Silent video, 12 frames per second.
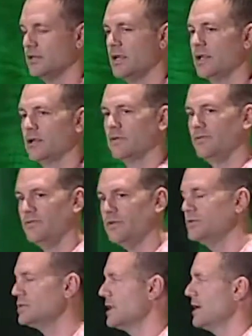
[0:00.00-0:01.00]
a lot of
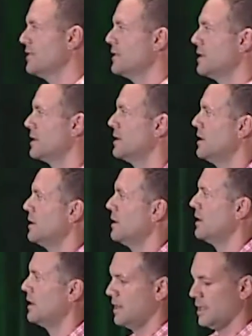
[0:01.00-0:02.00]
confusion out there.
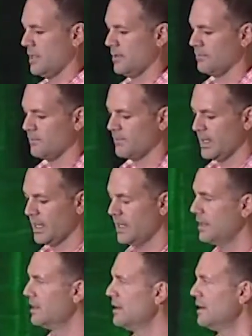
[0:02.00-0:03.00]

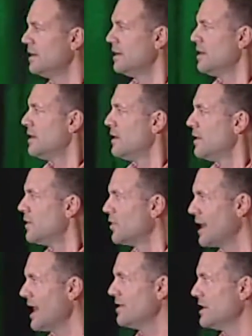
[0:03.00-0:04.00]
And the
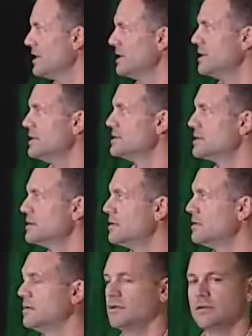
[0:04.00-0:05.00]
reality is,
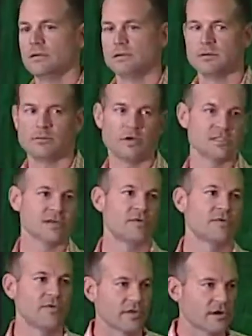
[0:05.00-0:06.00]
most of them
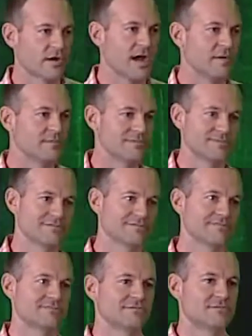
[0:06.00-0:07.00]
are full of crap,
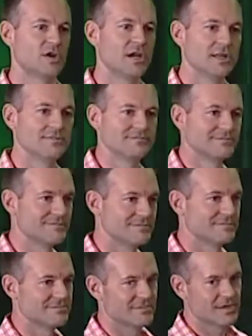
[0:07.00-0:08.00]
right?
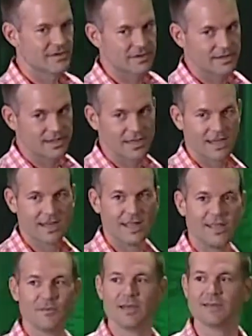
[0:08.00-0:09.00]
I mean, can I get an
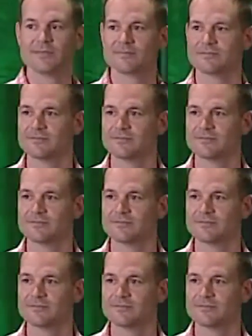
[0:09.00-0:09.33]
amen?